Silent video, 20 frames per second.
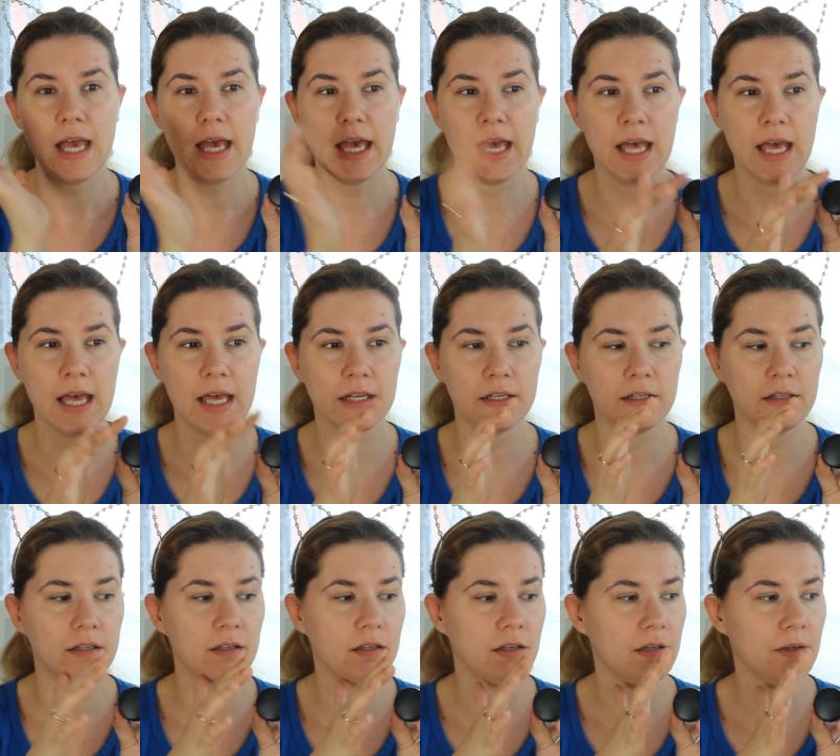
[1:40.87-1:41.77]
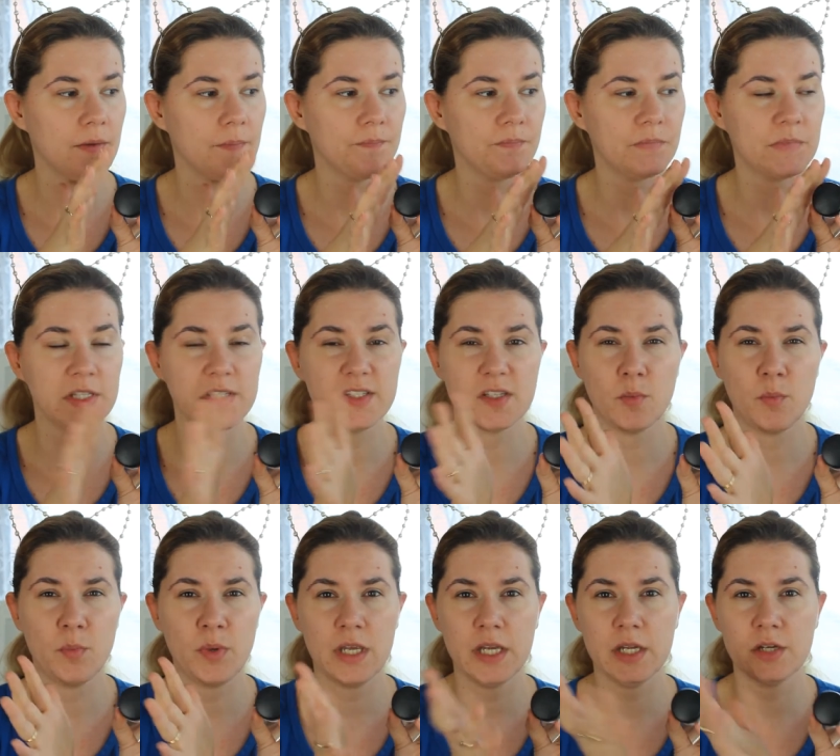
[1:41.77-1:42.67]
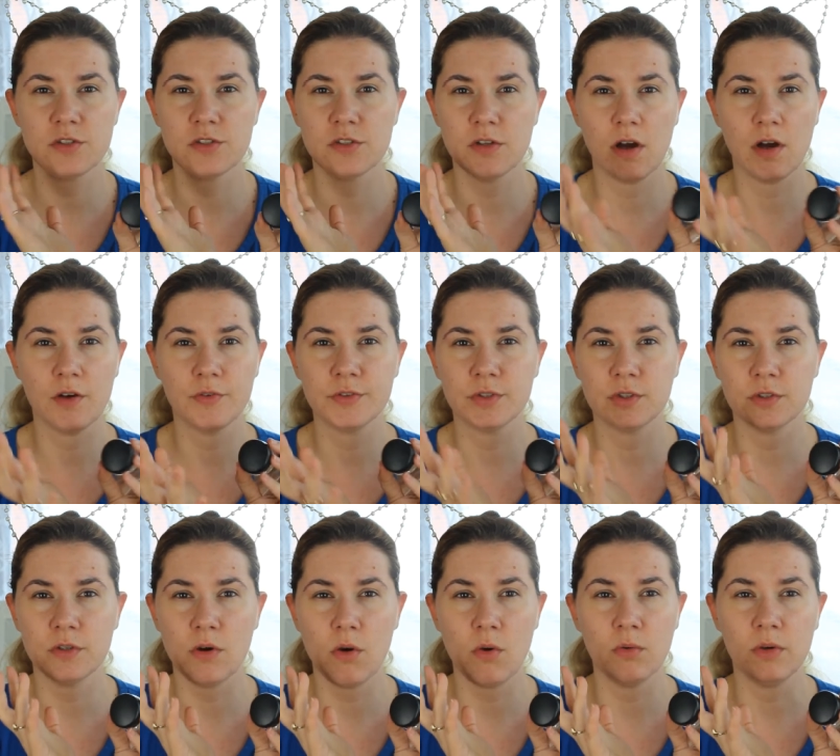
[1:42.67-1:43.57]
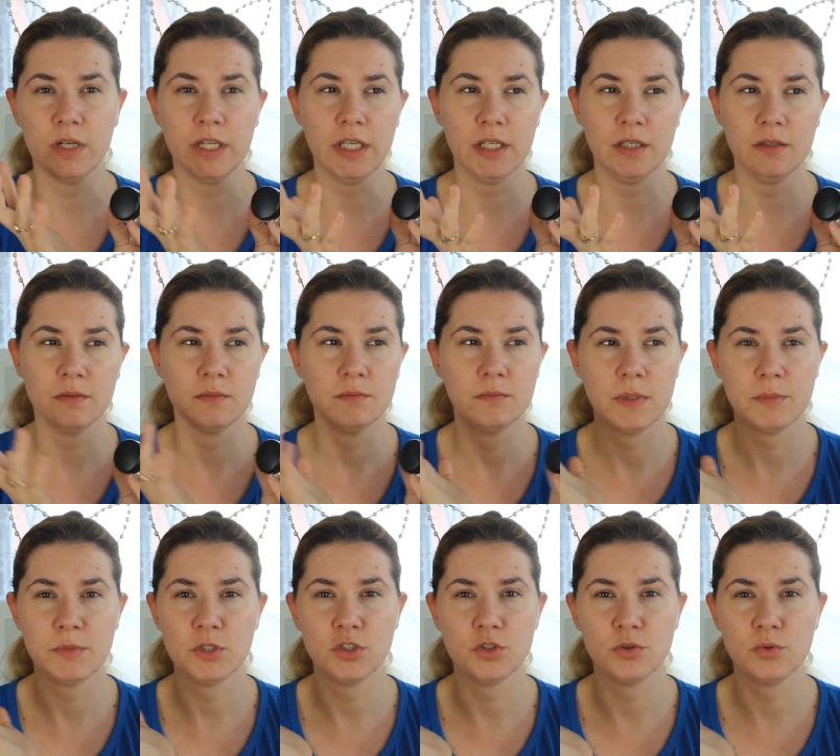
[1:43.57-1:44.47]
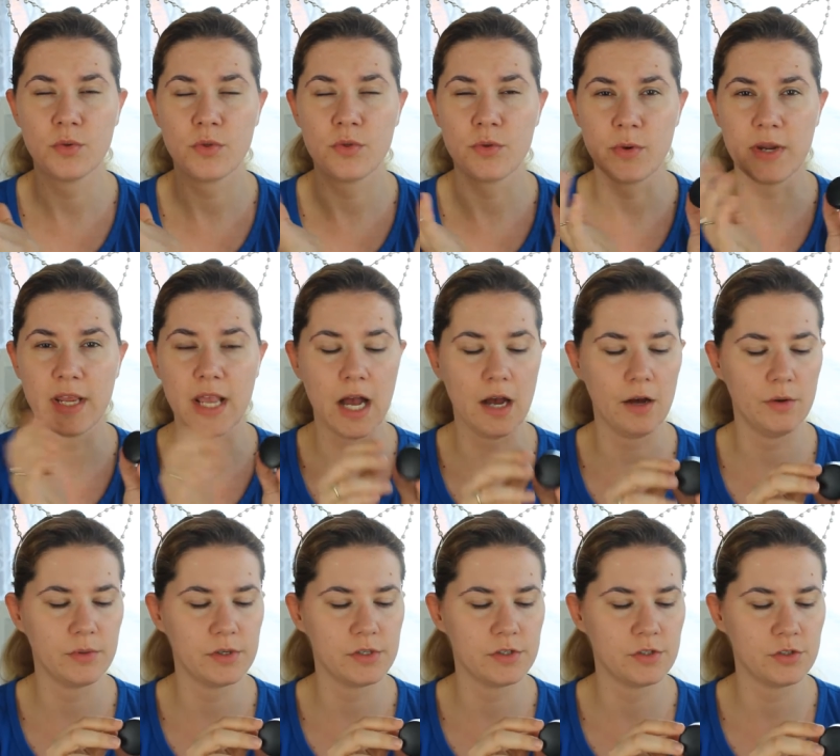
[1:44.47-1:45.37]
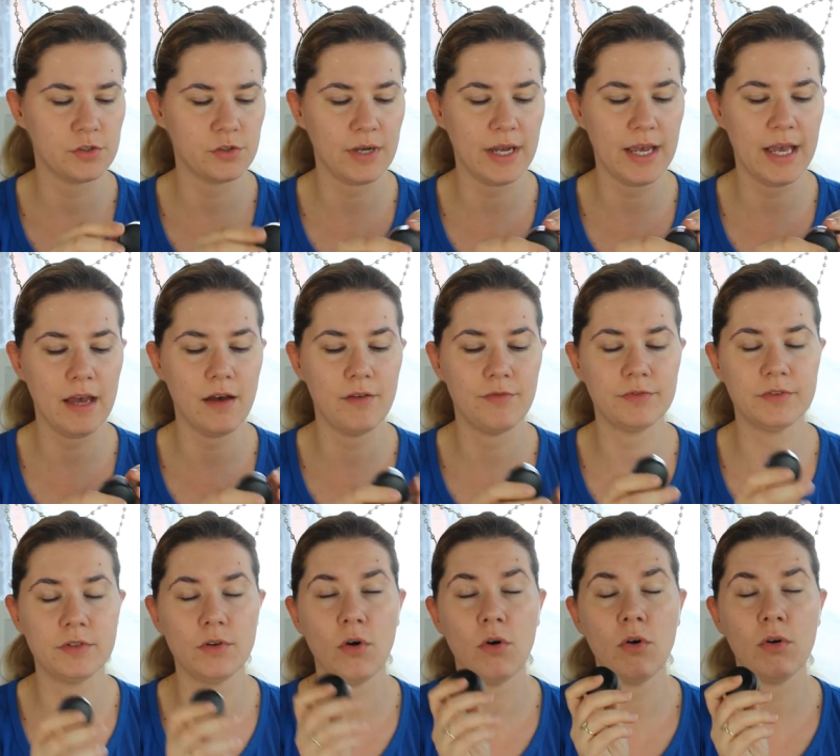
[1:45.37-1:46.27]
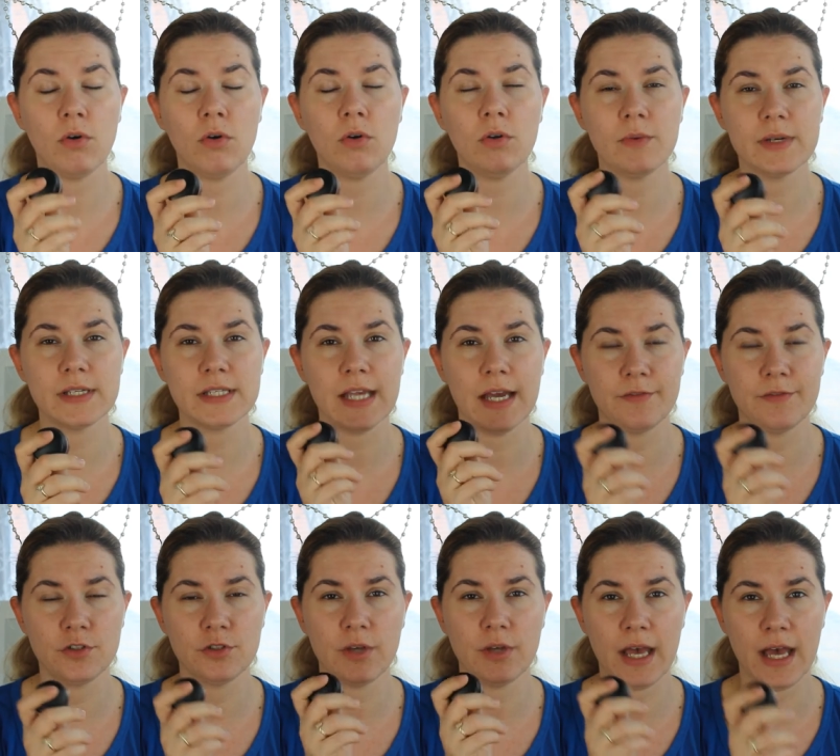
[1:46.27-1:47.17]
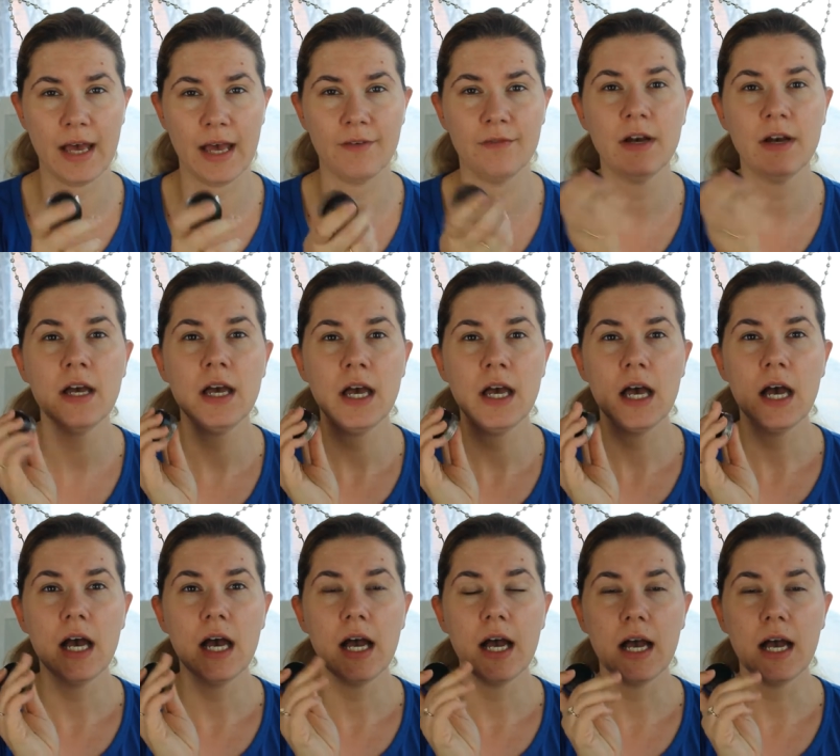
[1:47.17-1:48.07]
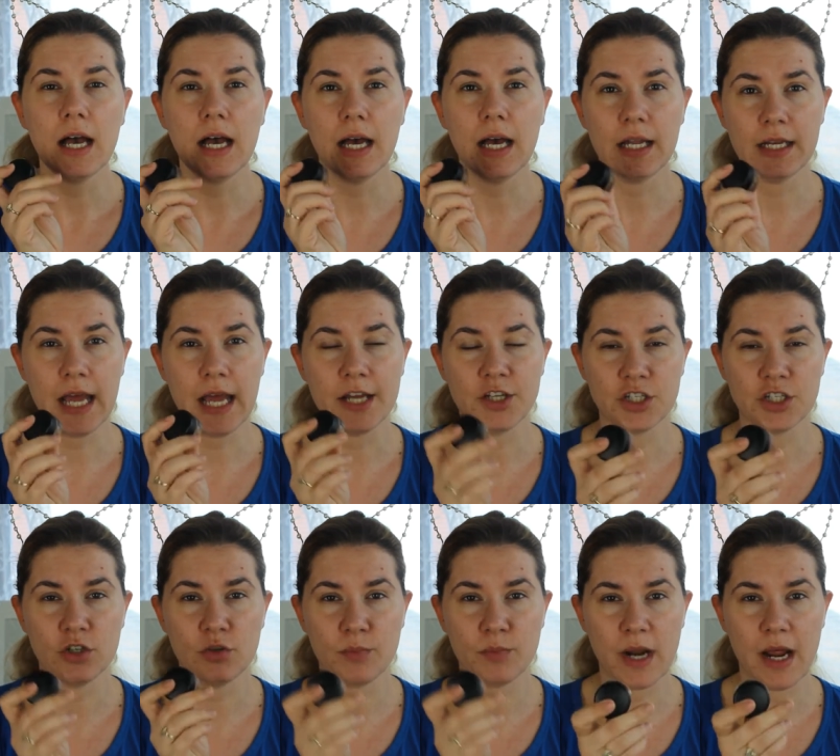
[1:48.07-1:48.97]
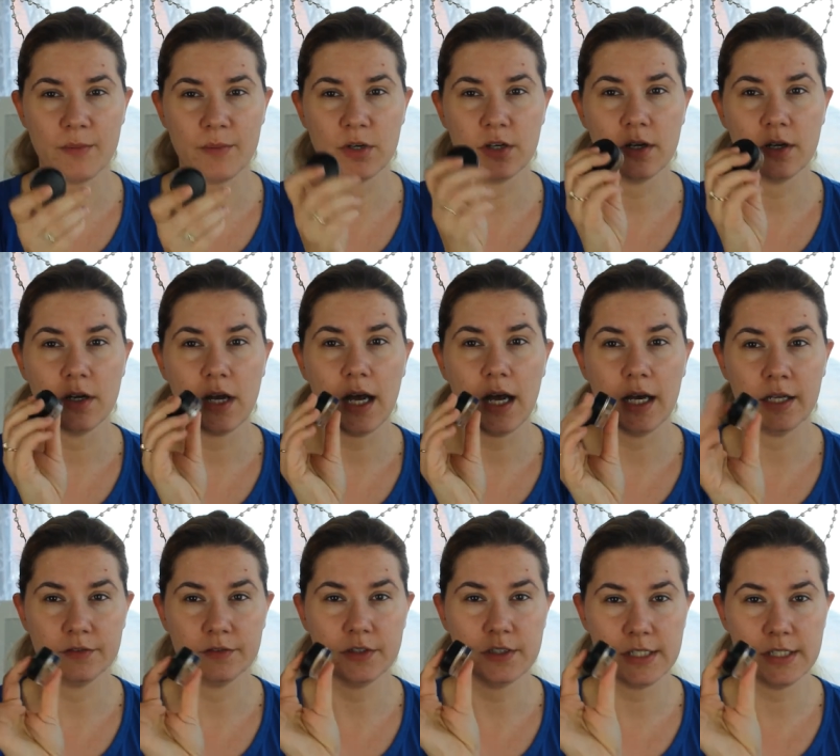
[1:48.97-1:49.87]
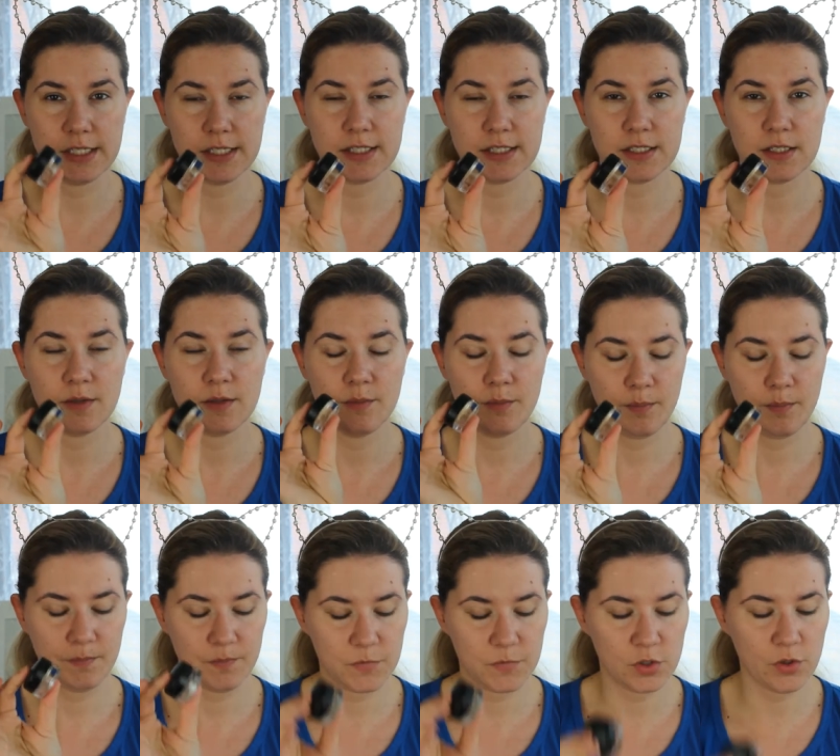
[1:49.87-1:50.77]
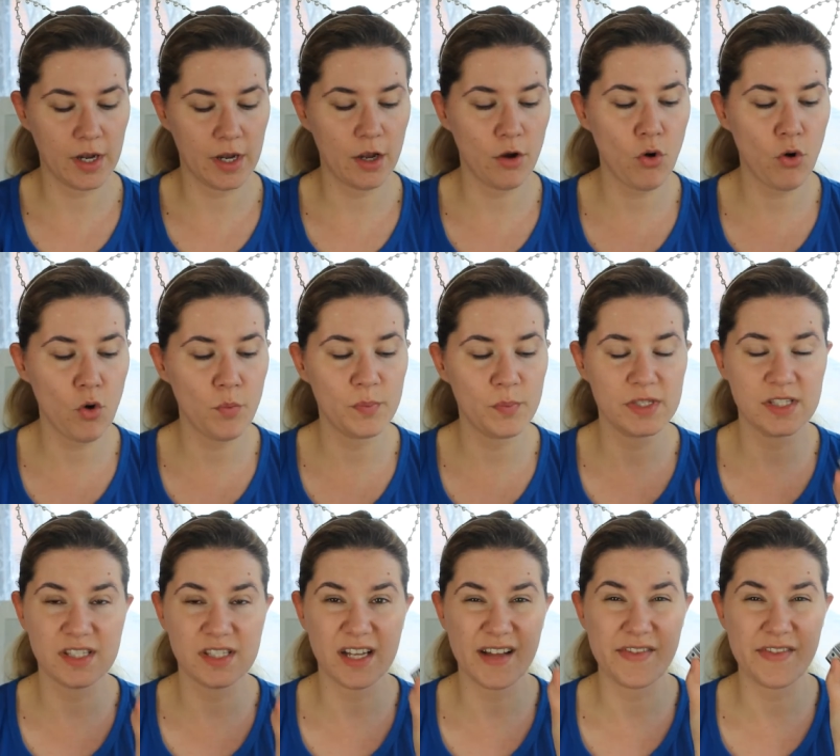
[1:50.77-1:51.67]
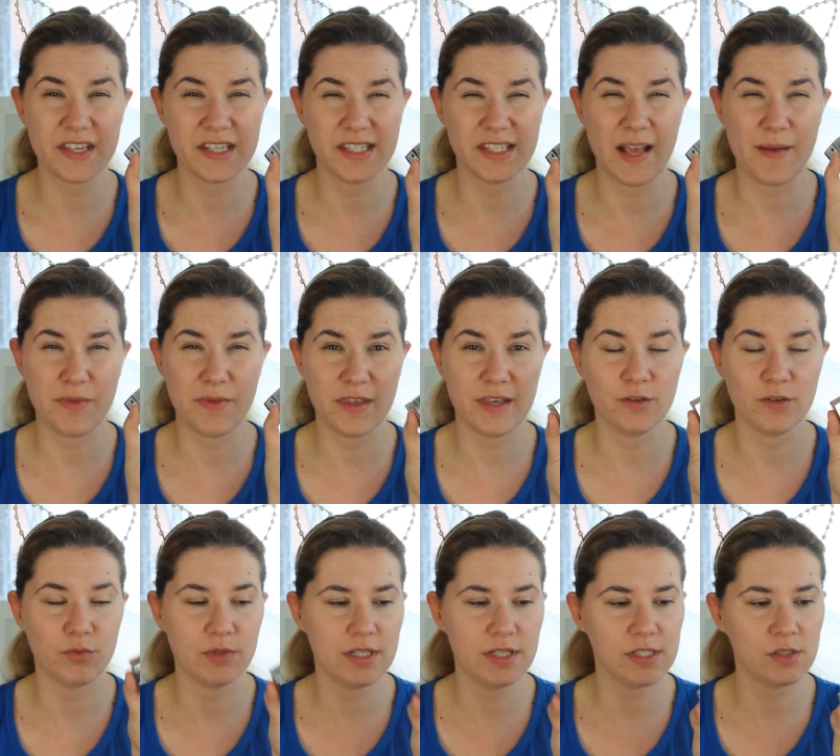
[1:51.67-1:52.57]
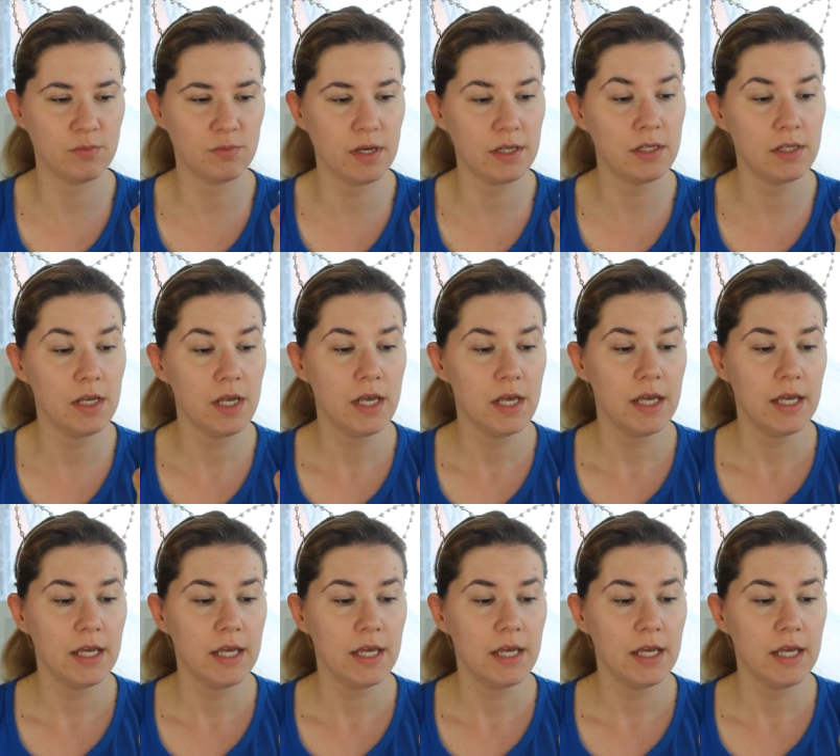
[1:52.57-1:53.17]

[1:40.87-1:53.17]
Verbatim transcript: and um, disappears after only maybe two, three hours. So I have always have to have an eyeshadow primer under this. So I hope it's not the same thing with this one.